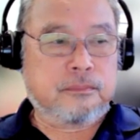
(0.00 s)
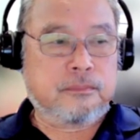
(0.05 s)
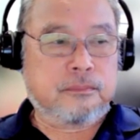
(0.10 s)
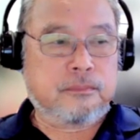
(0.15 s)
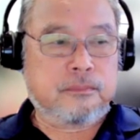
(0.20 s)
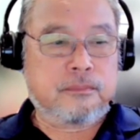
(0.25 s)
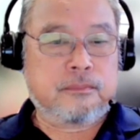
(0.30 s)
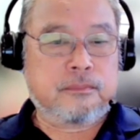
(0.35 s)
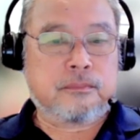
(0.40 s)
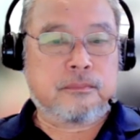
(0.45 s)

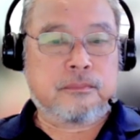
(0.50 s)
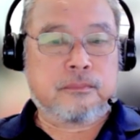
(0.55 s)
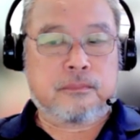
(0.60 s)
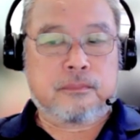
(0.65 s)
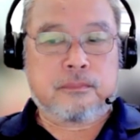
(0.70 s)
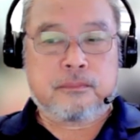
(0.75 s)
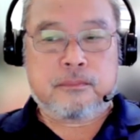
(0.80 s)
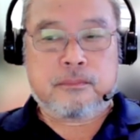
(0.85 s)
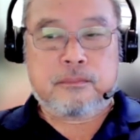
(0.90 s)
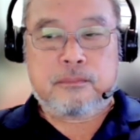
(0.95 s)

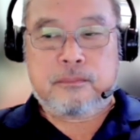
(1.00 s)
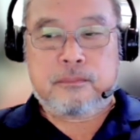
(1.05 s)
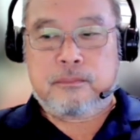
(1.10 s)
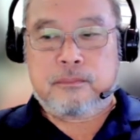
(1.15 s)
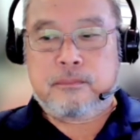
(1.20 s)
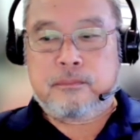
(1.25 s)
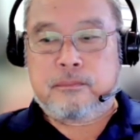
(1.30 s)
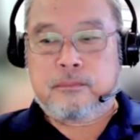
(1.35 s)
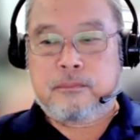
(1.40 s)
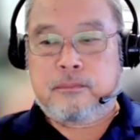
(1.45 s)

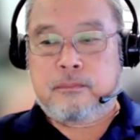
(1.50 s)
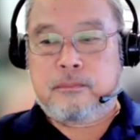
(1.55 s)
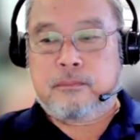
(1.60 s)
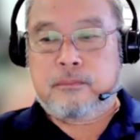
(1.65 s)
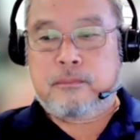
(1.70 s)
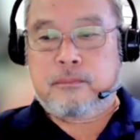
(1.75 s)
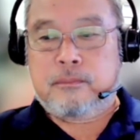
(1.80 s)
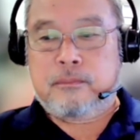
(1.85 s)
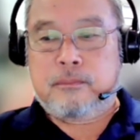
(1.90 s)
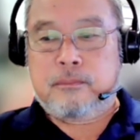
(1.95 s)

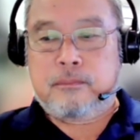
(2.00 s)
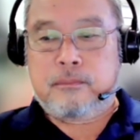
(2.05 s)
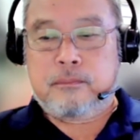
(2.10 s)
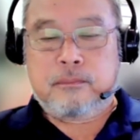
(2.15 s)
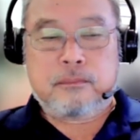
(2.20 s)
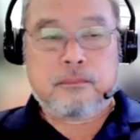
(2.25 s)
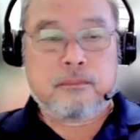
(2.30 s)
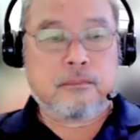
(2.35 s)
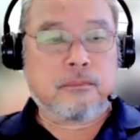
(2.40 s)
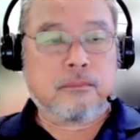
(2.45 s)

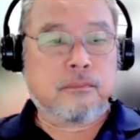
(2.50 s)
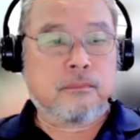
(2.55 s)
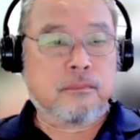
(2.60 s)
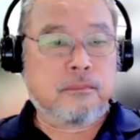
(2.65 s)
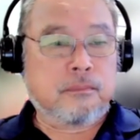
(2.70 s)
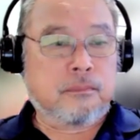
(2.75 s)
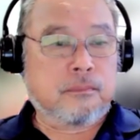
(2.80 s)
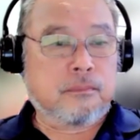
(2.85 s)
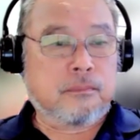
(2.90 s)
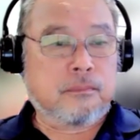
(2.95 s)

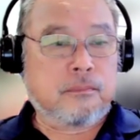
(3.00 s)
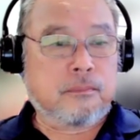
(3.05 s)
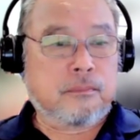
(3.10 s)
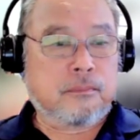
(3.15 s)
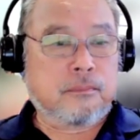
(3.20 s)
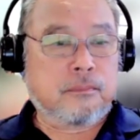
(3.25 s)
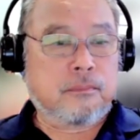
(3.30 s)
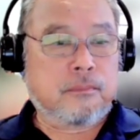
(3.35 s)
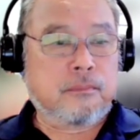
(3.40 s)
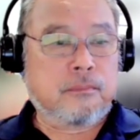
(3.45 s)

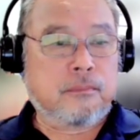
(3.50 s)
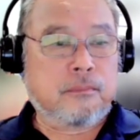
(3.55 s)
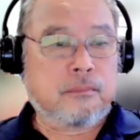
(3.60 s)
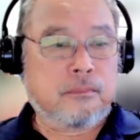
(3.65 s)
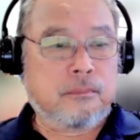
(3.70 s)
(silent)